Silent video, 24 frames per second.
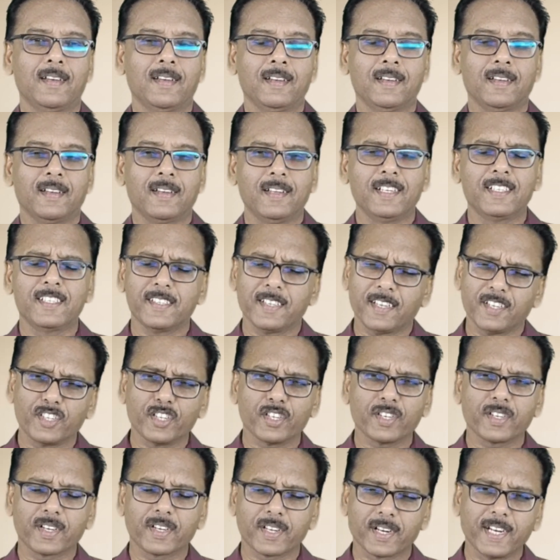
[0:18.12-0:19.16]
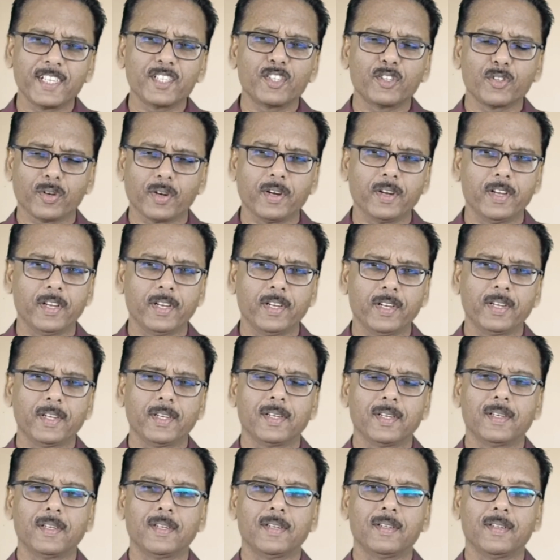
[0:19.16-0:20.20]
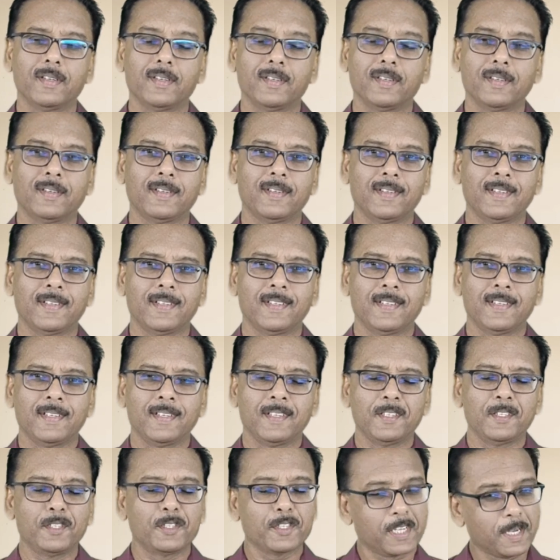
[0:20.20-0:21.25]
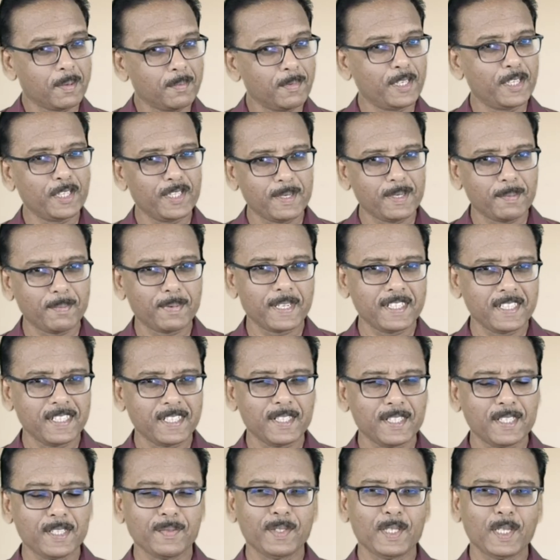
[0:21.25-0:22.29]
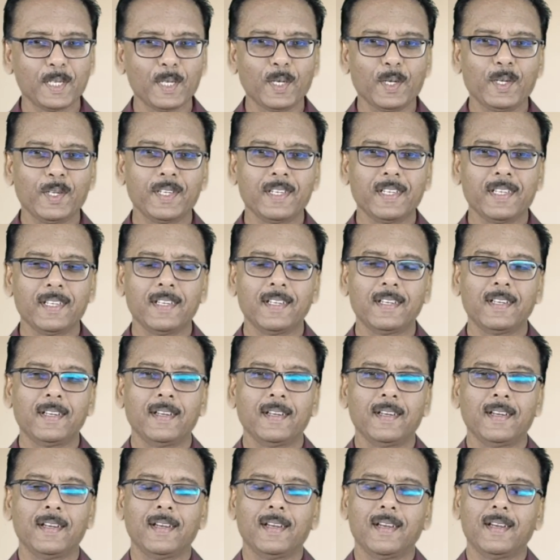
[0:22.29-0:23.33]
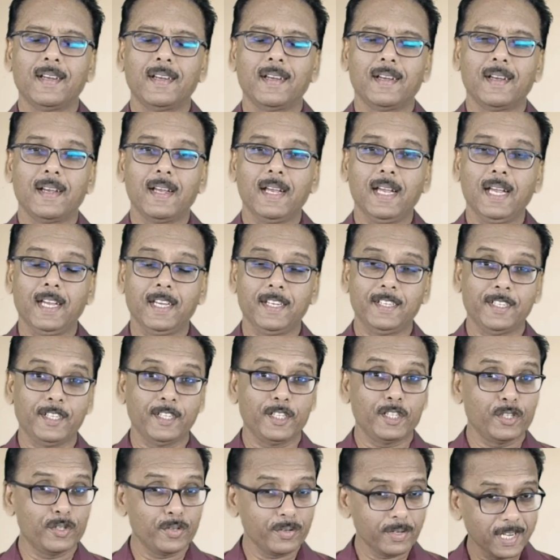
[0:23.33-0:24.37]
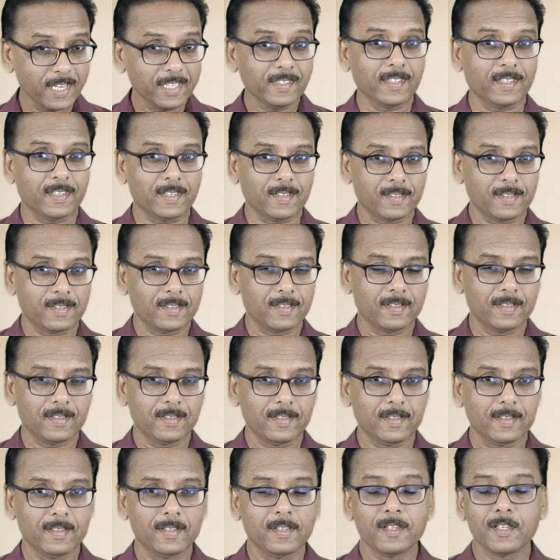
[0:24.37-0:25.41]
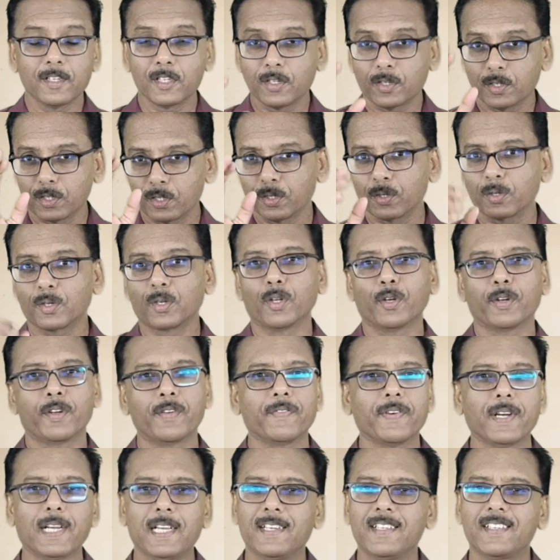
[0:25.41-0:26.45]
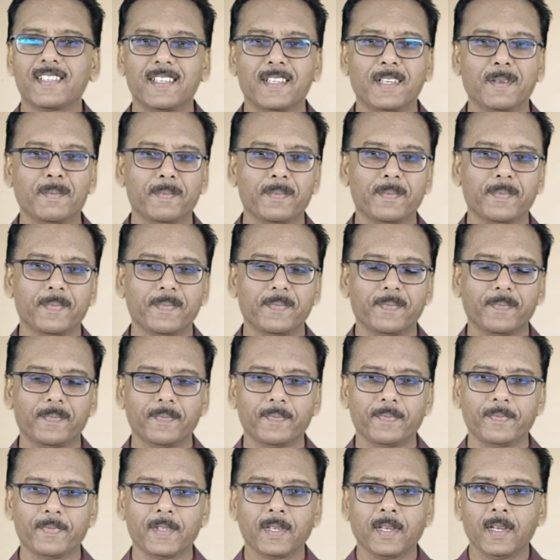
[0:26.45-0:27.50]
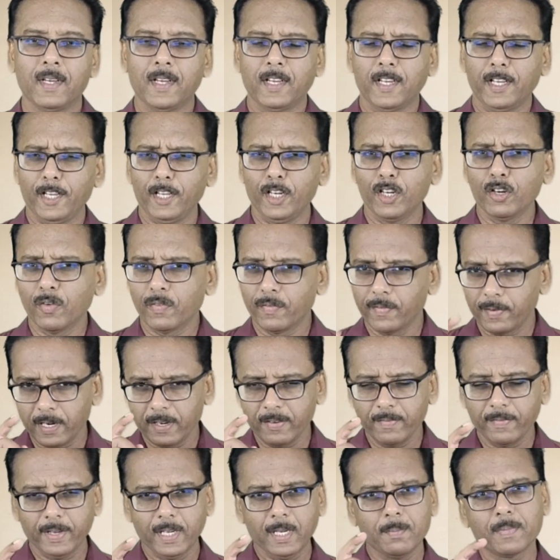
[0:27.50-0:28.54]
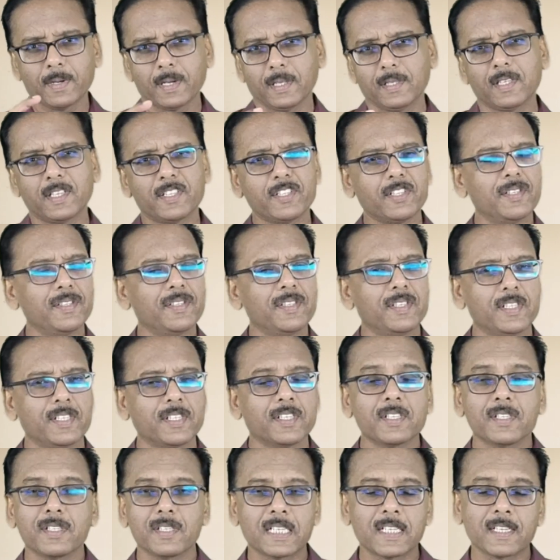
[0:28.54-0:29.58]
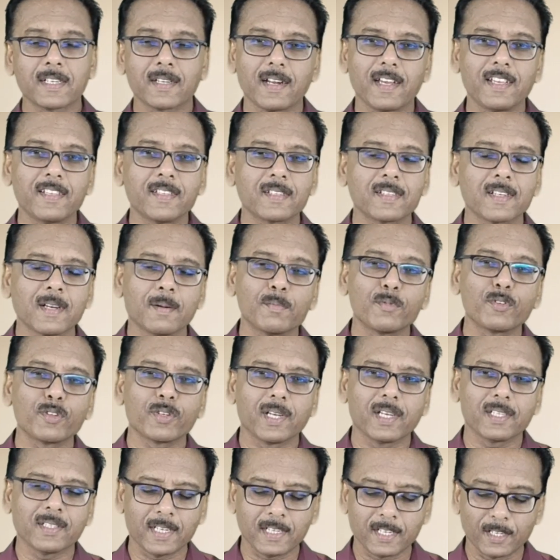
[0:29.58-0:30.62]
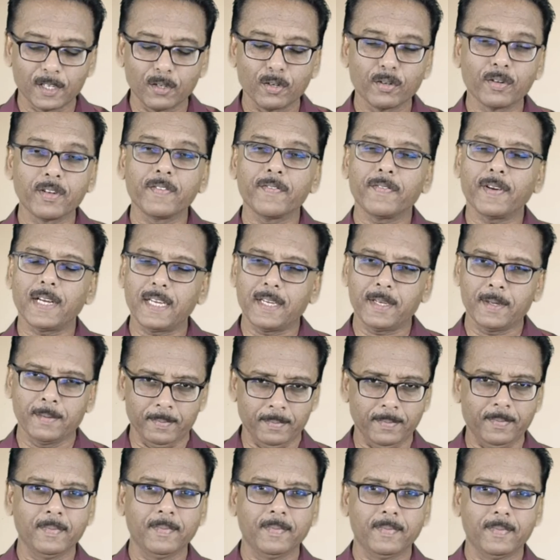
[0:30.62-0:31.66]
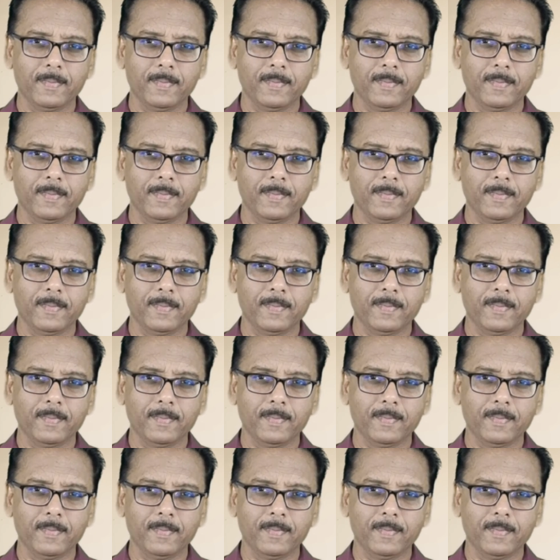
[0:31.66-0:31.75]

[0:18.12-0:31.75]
It's such a great joy to come into the presence of the Lord and together to glorify His name. You know, when we brothers and sisters in Christ come together and glorify Him,